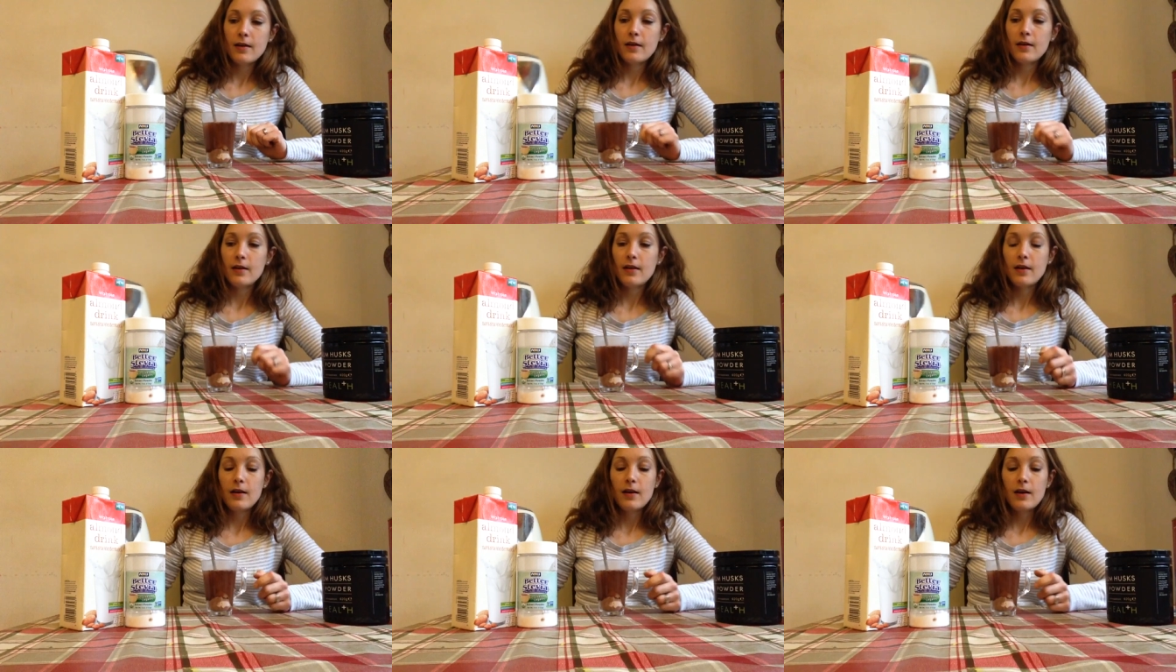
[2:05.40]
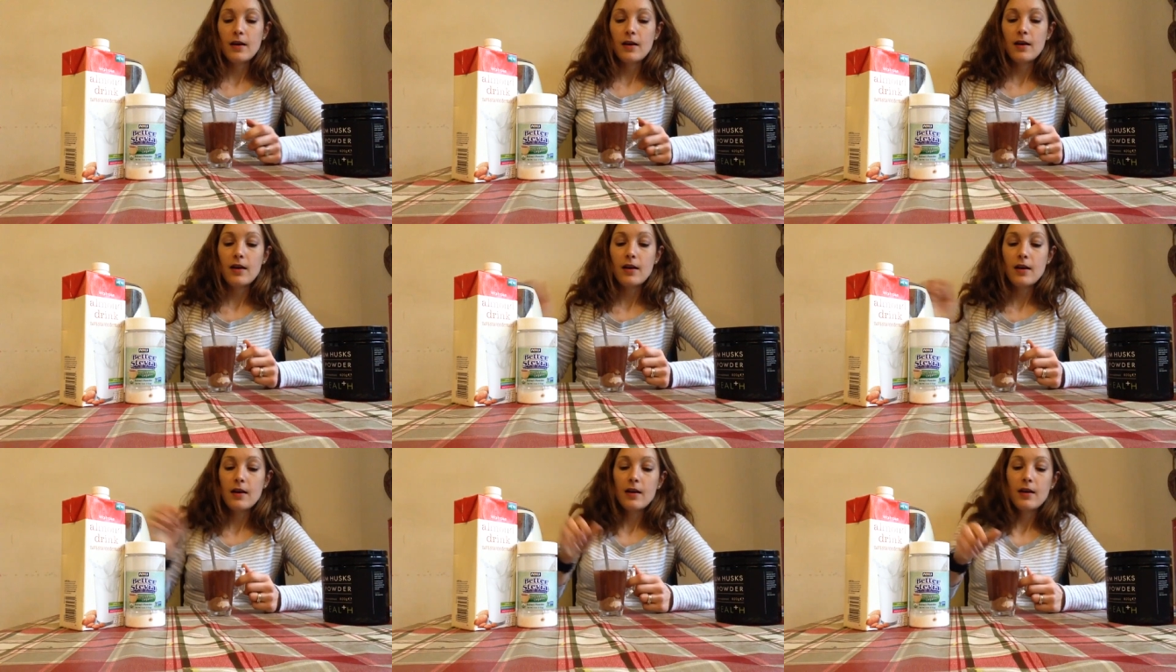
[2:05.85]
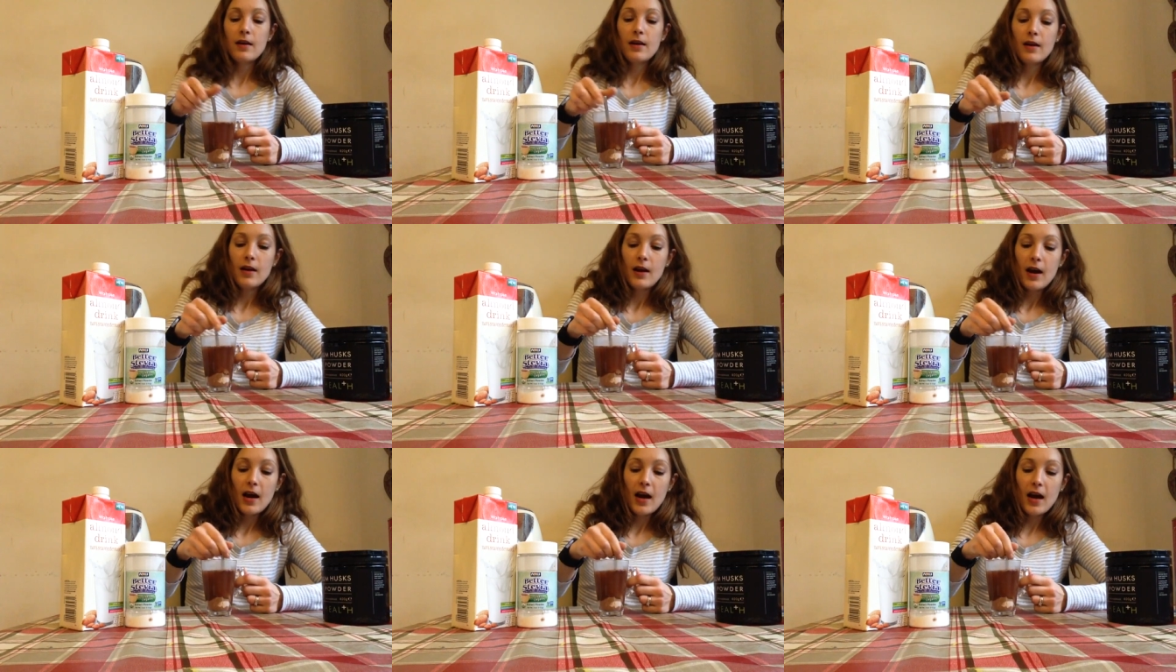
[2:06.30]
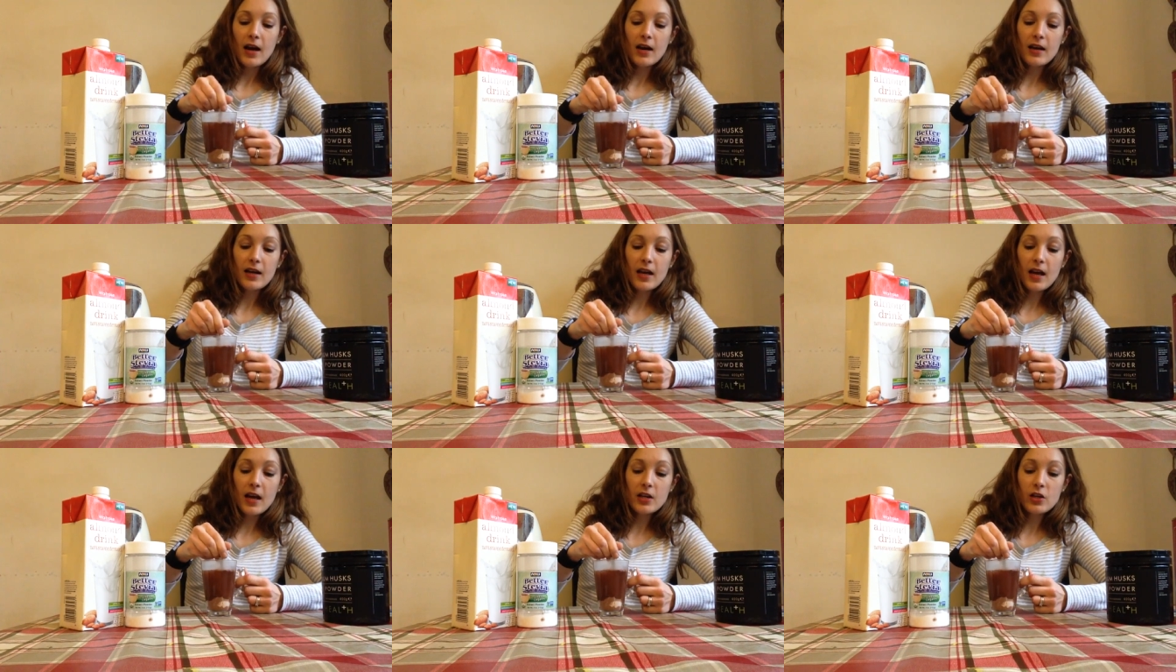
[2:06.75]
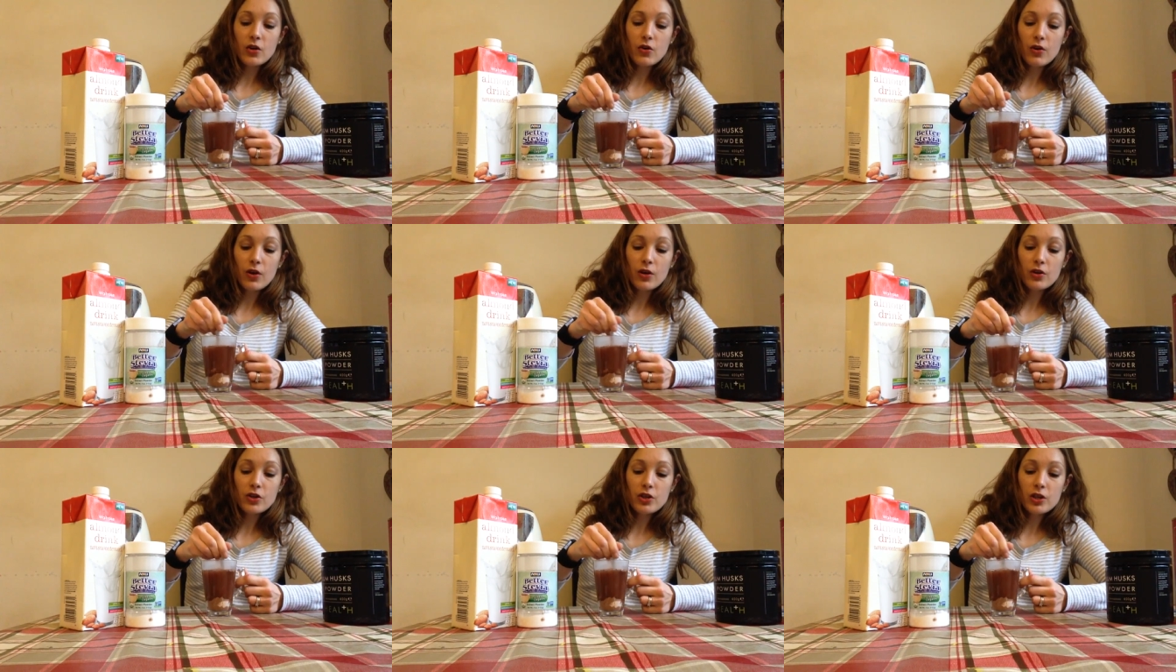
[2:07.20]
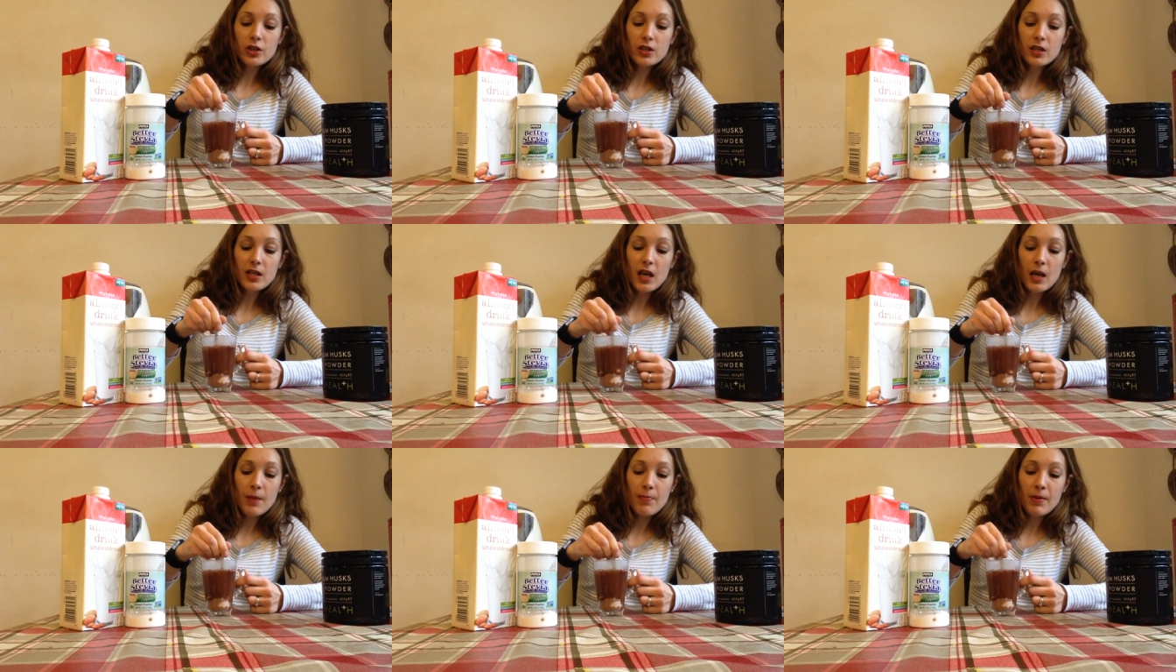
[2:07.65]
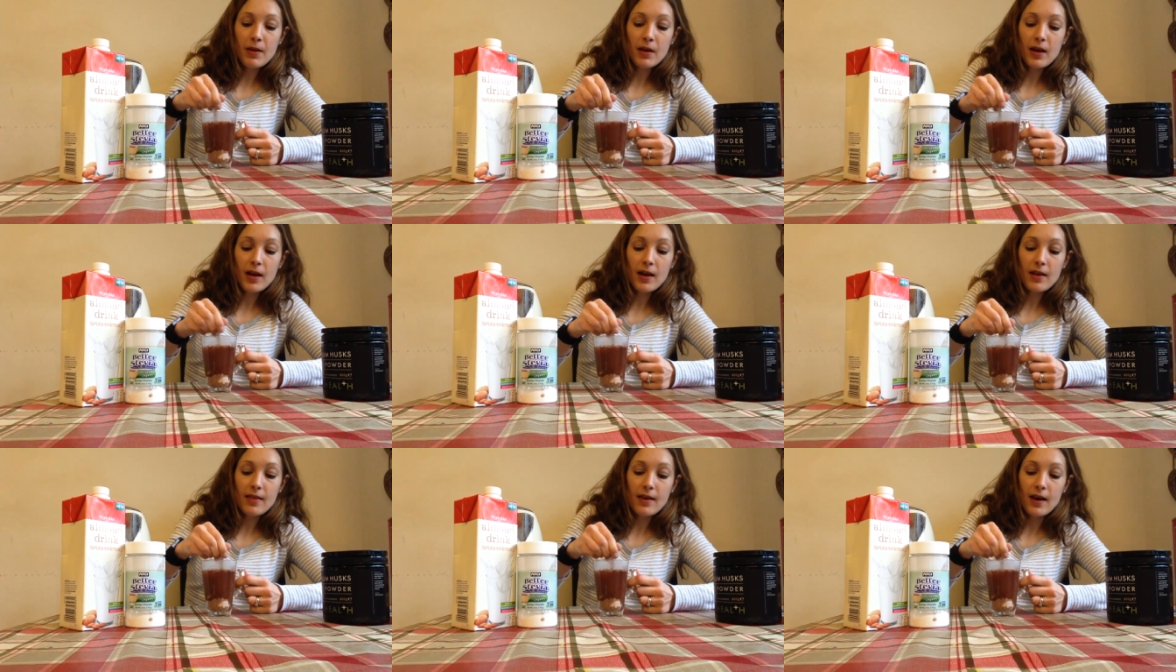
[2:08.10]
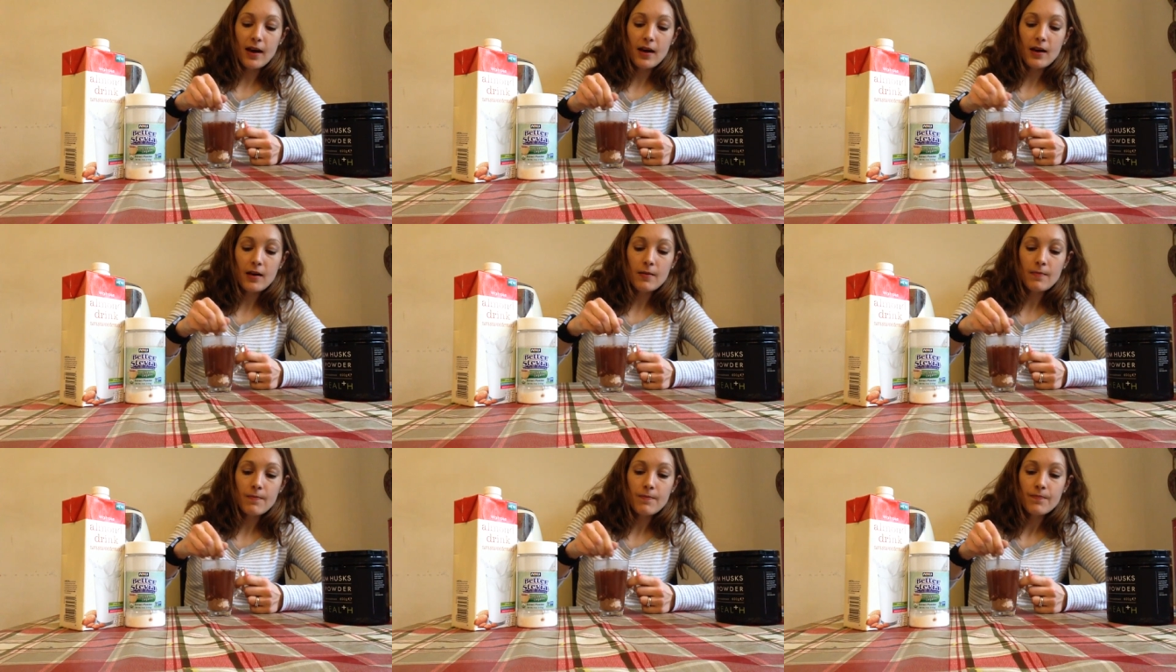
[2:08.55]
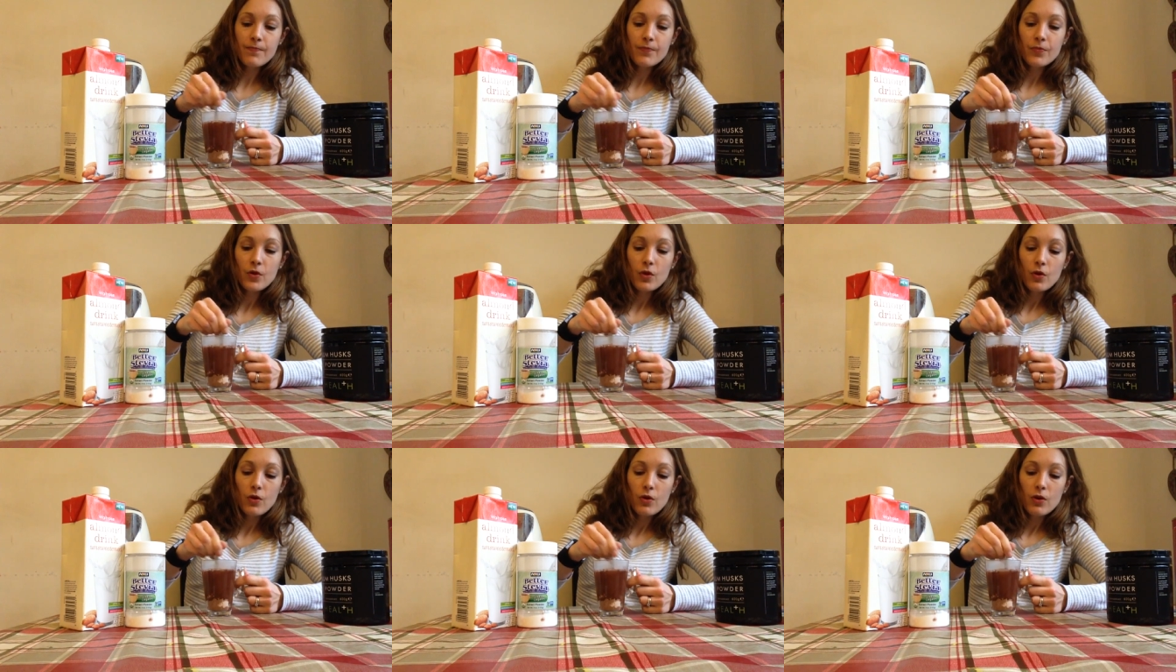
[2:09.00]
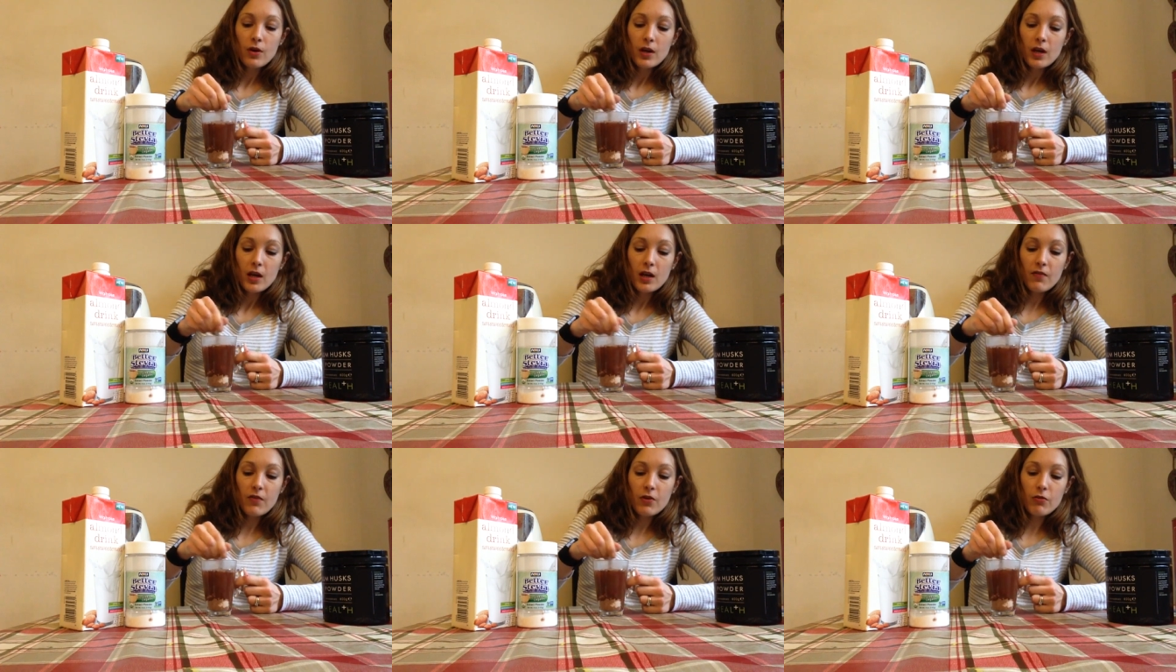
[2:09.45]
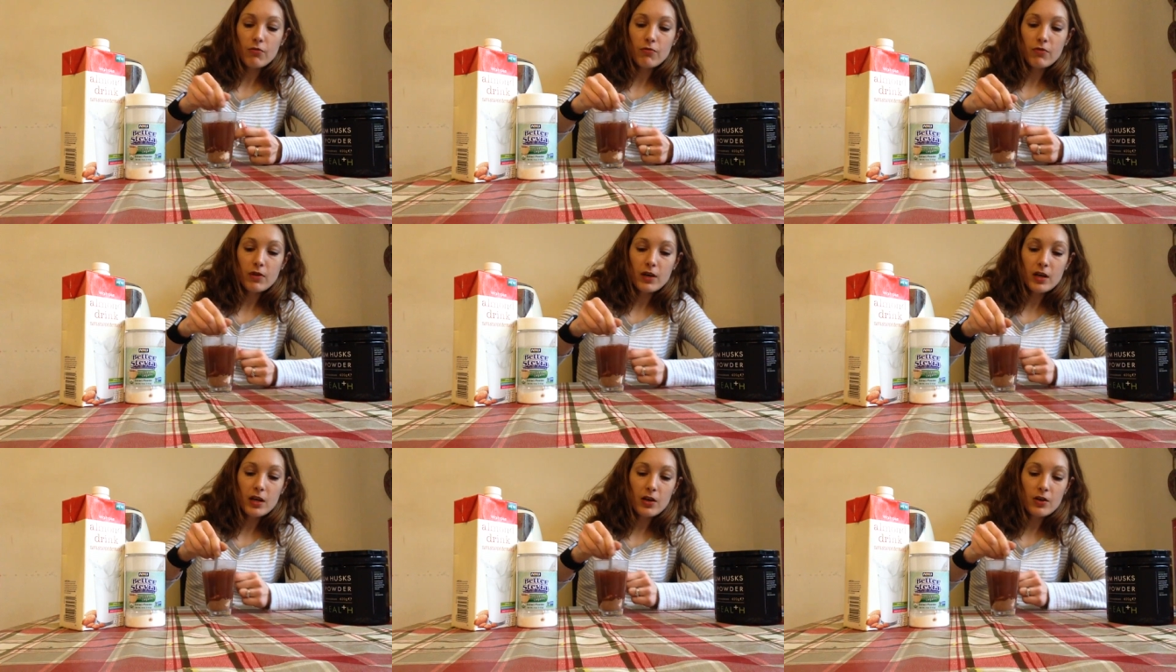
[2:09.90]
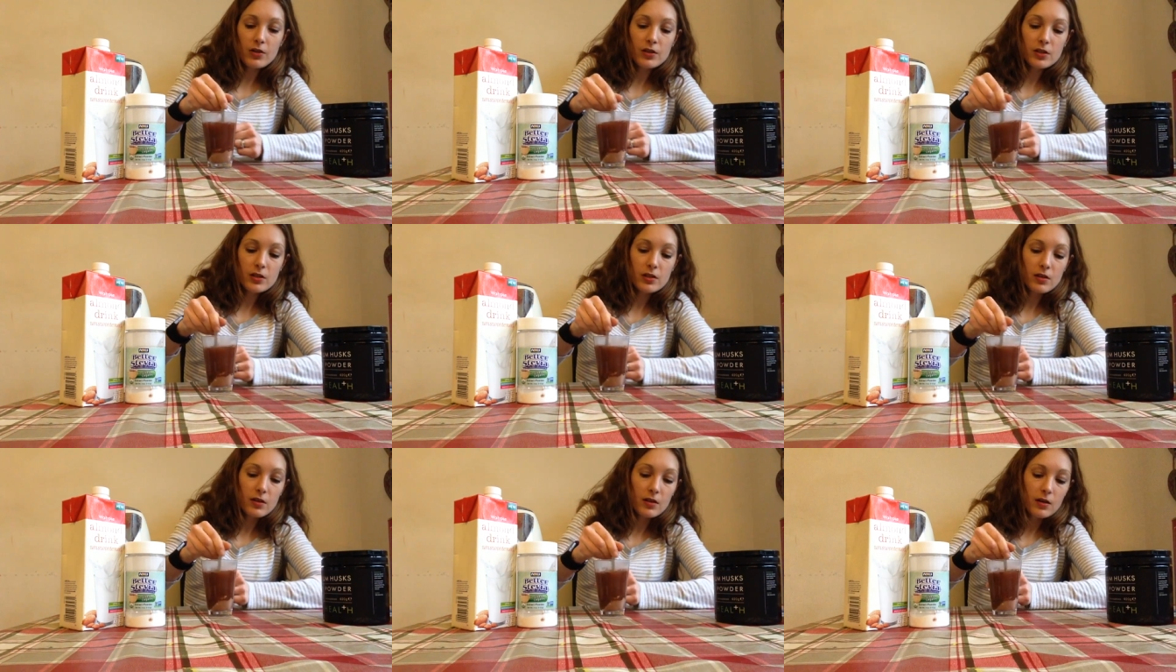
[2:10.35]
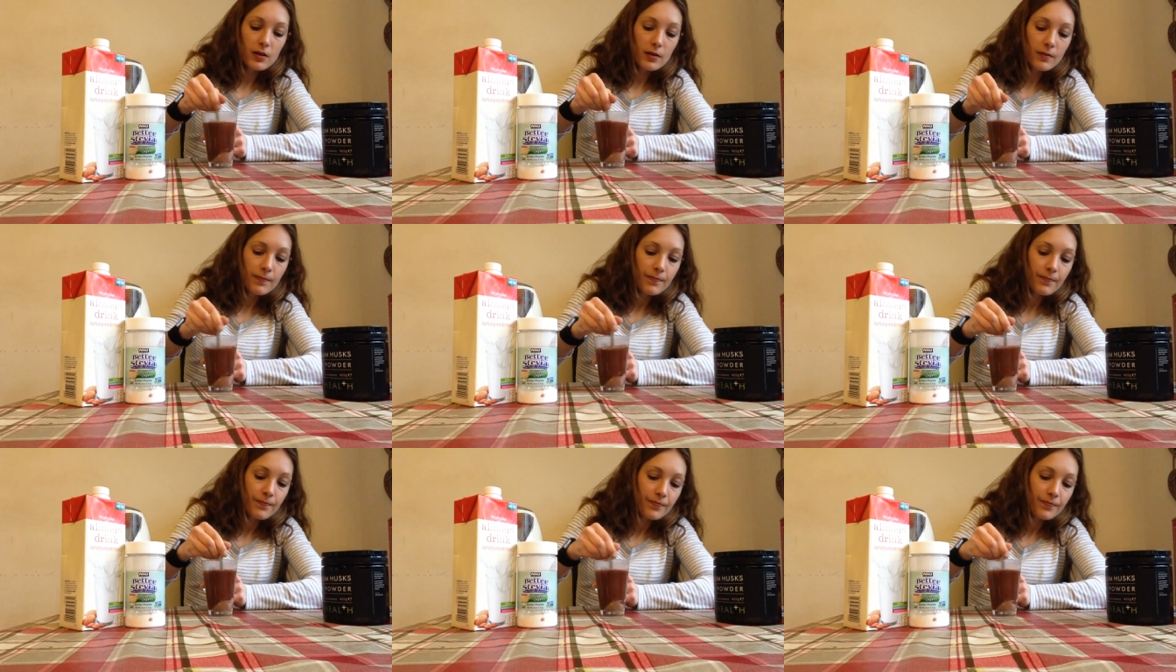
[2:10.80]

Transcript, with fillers: And again, you can just keep it like that. Give it a really good stir.